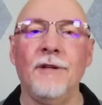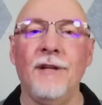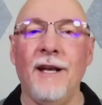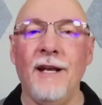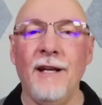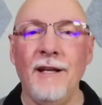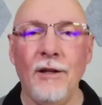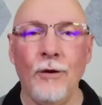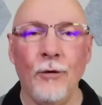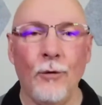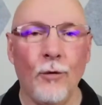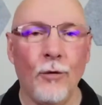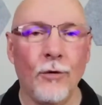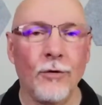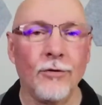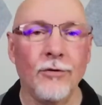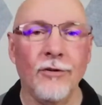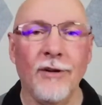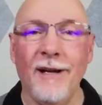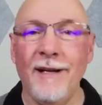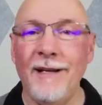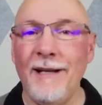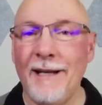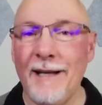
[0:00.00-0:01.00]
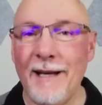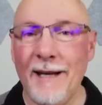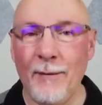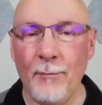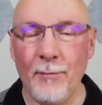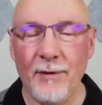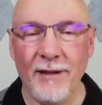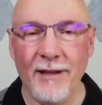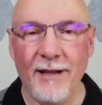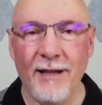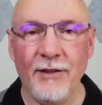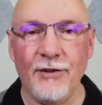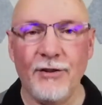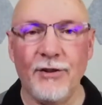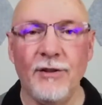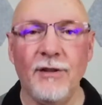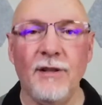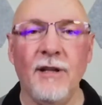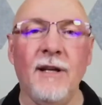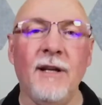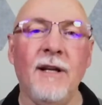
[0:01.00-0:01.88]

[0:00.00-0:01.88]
any order, any combination,